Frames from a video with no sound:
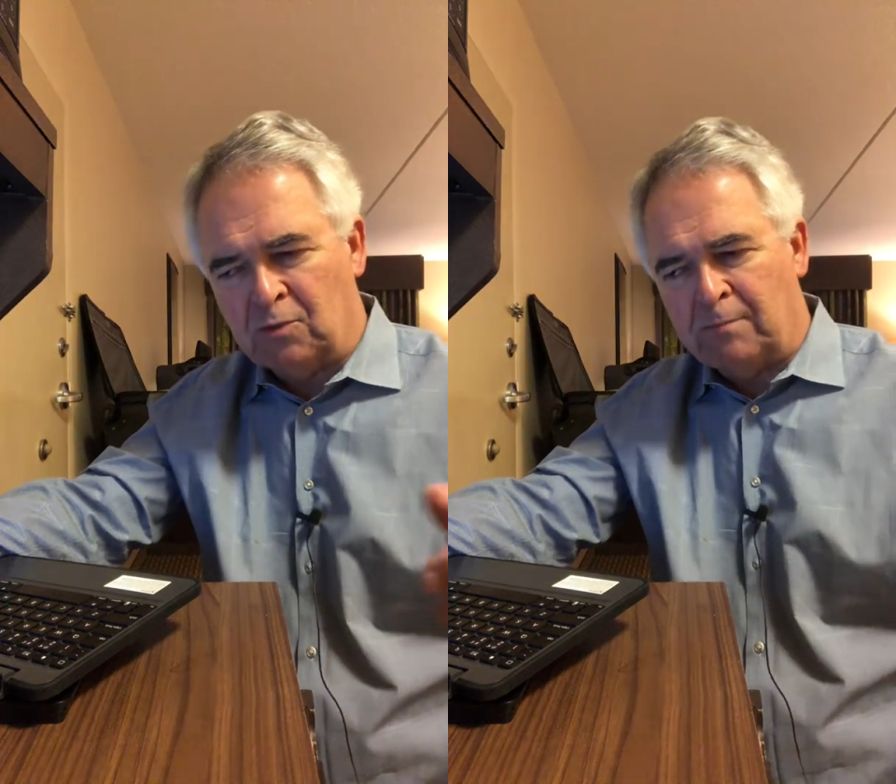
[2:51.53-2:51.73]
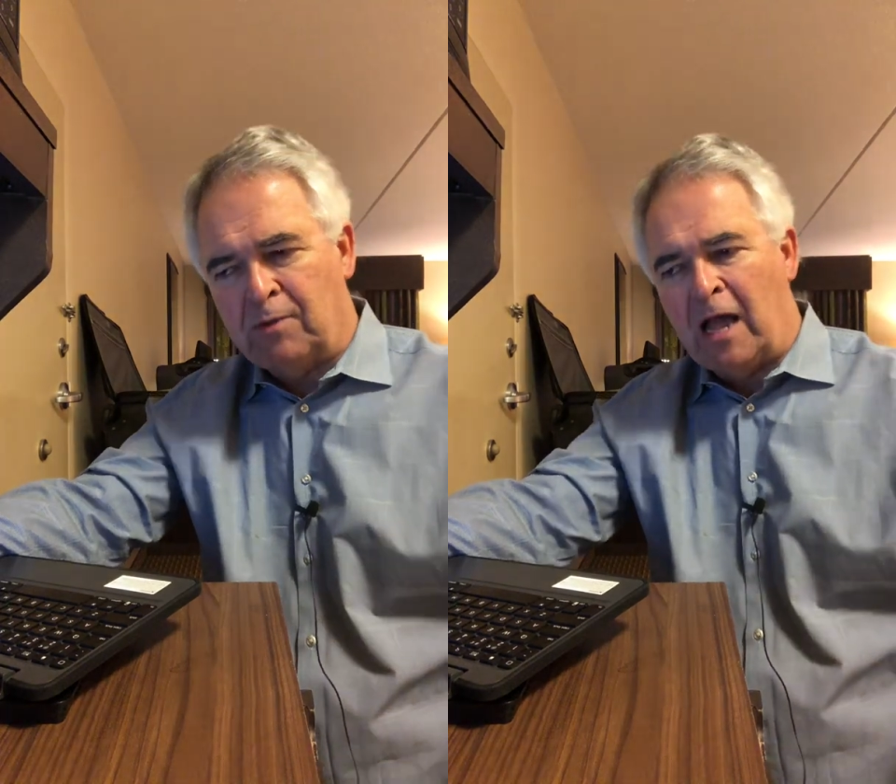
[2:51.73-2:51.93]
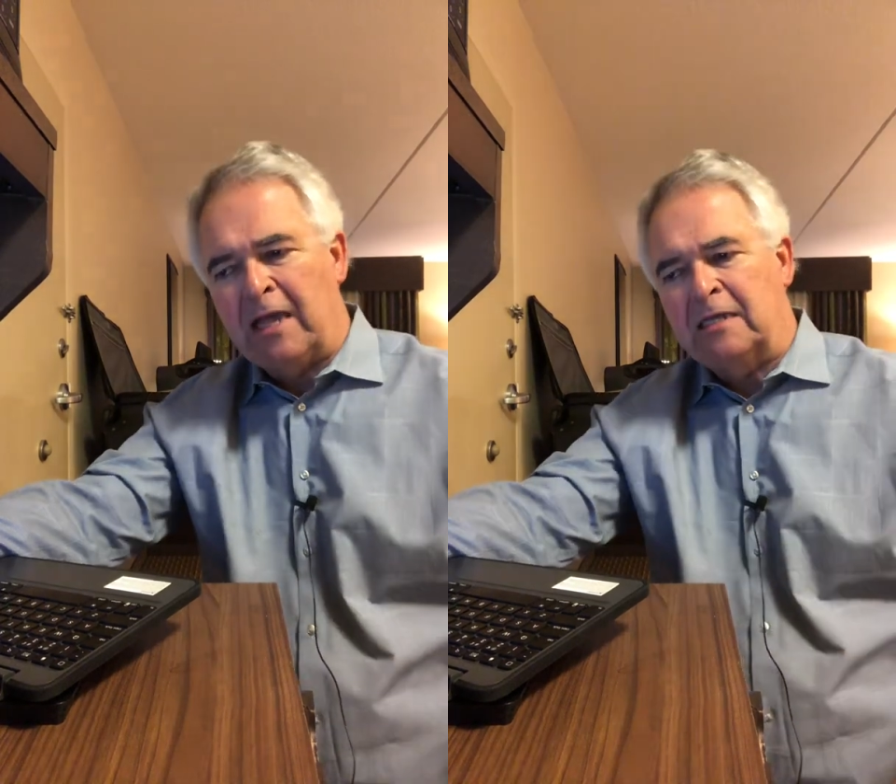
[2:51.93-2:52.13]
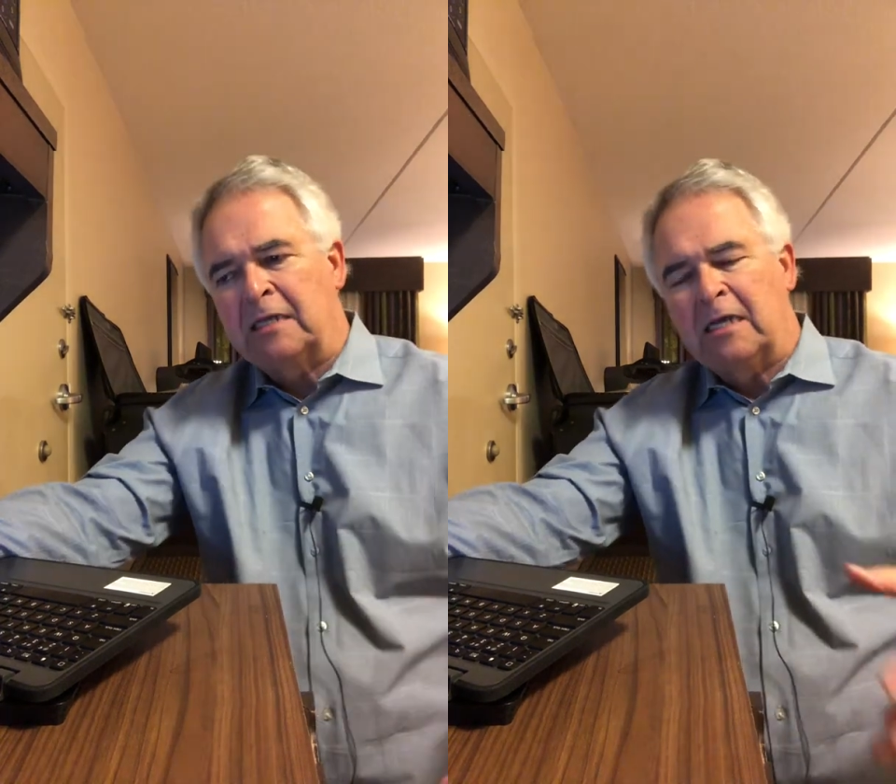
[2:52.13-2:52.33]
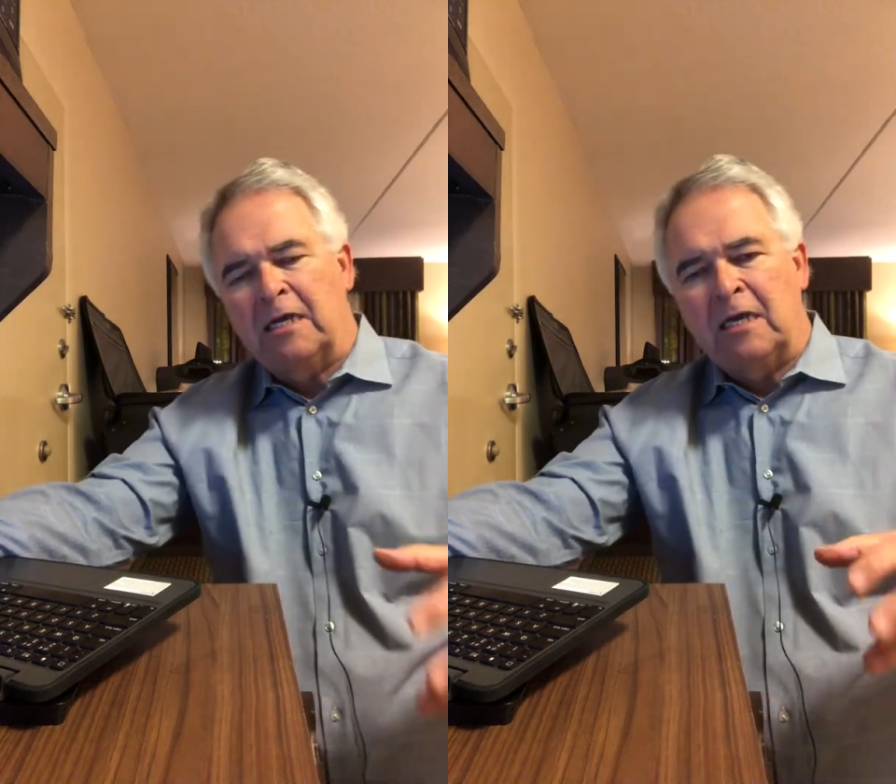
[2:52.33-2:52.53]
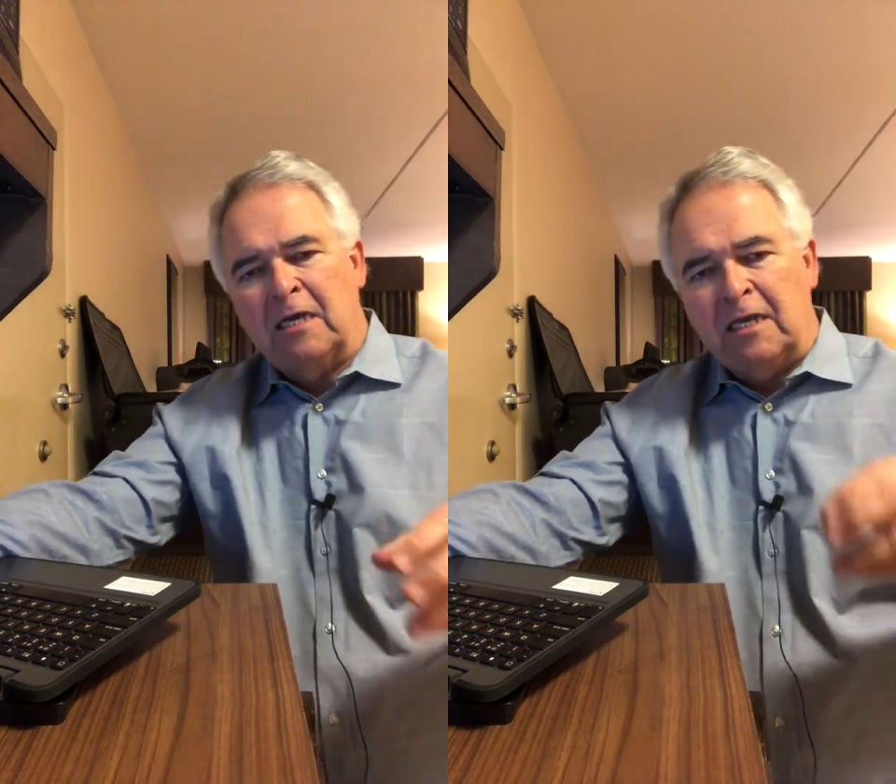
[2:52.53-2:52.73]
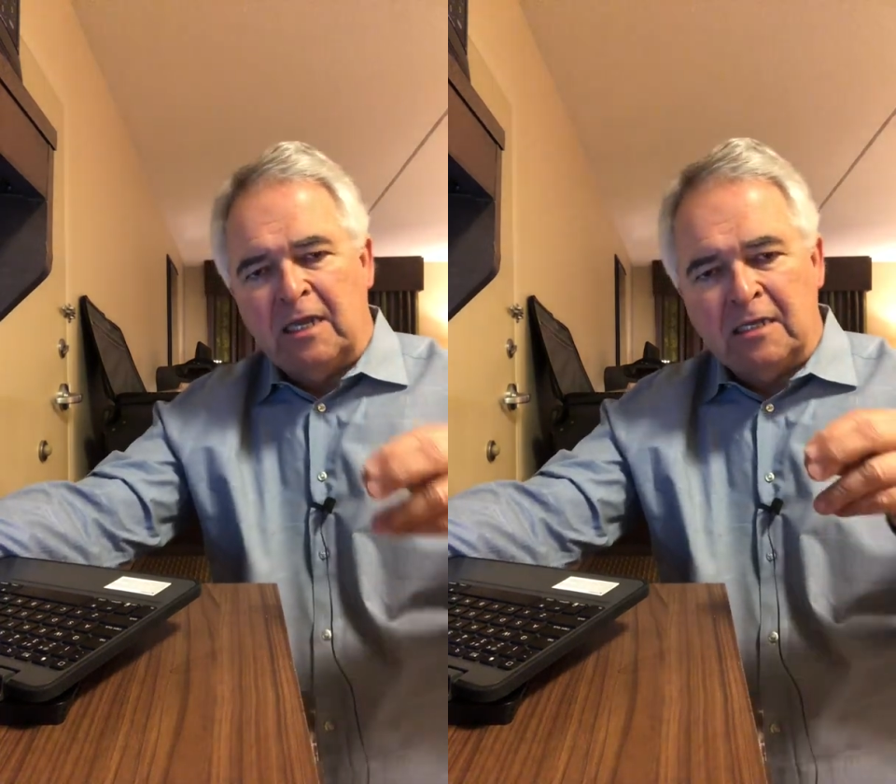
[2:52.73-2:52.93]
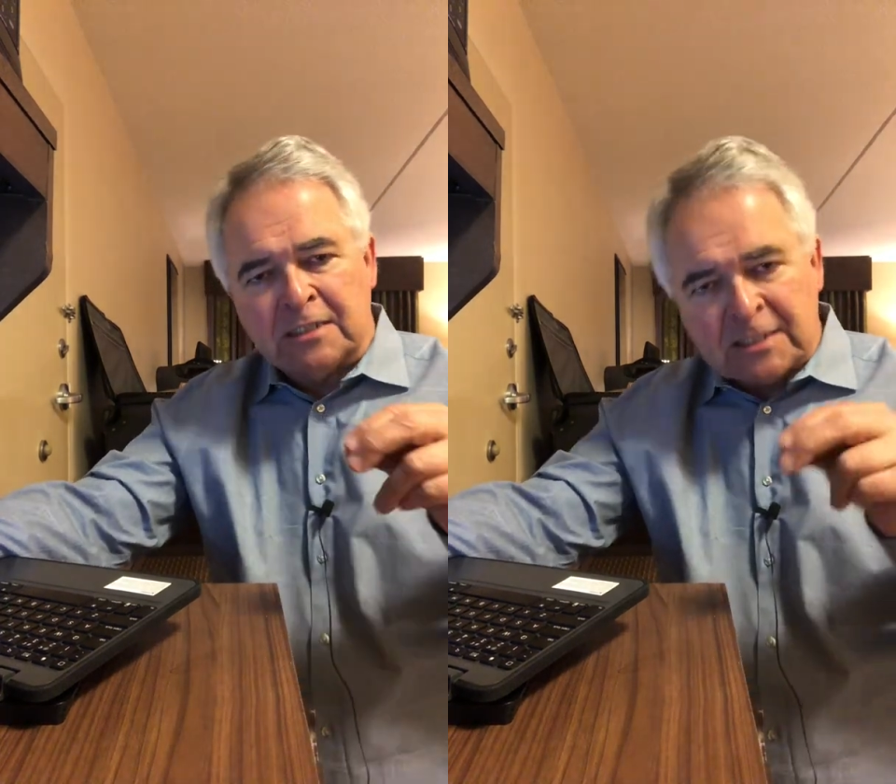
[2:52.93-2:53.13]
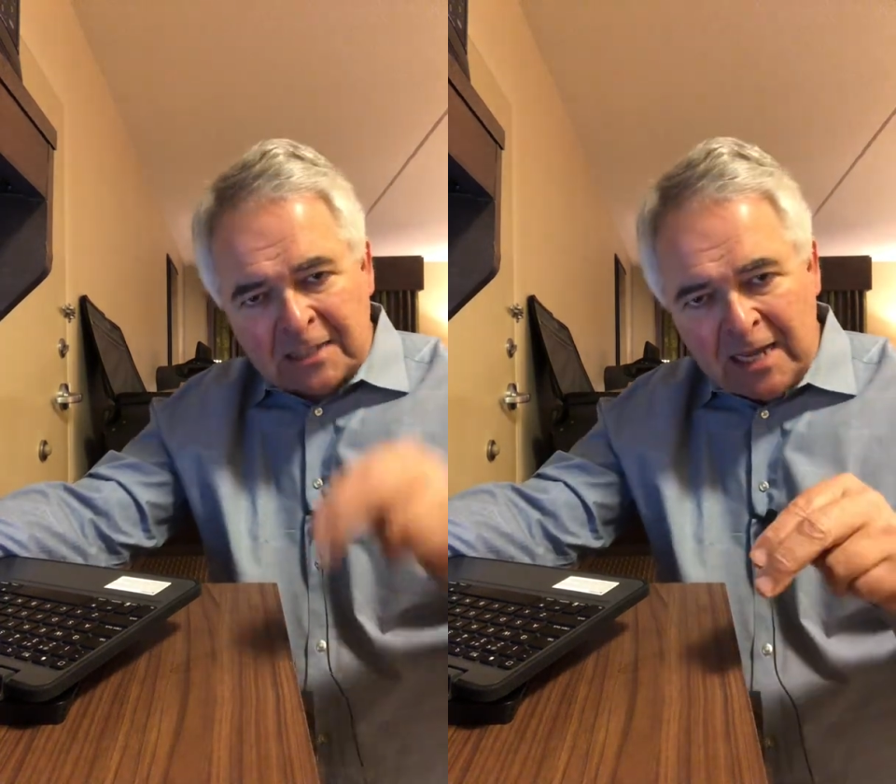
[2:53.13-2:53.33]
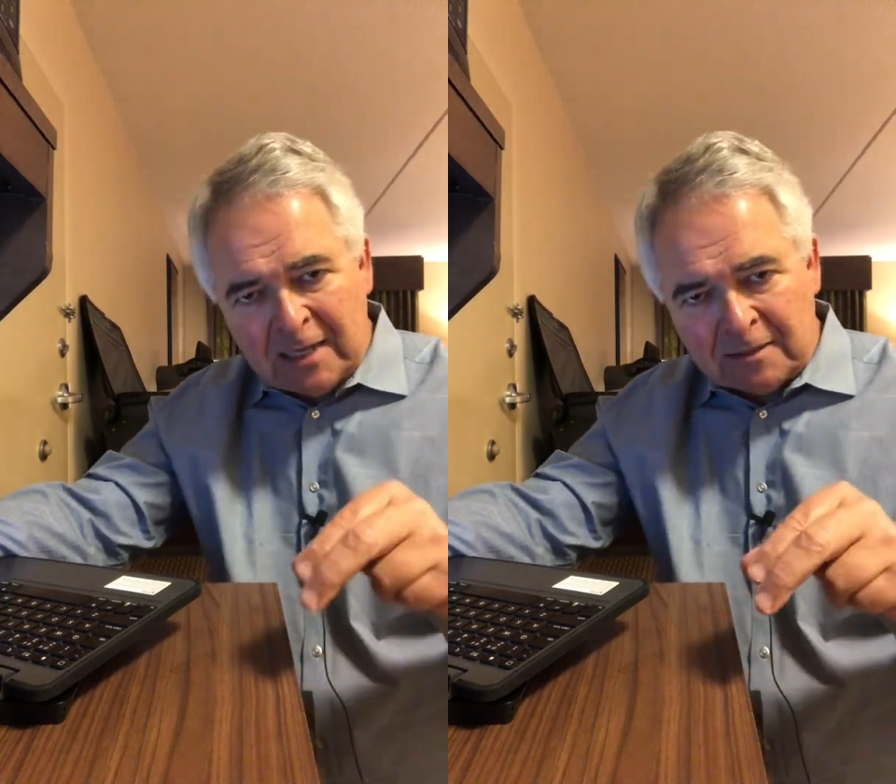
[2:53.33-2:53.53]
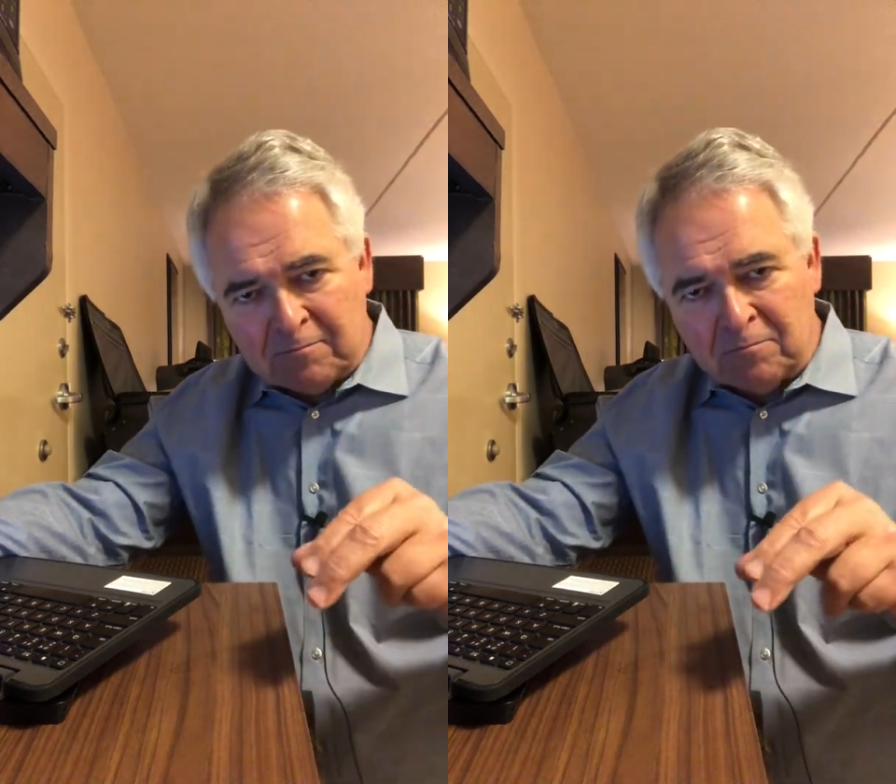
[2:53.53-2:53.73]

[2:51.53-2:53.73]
apply it. Instead,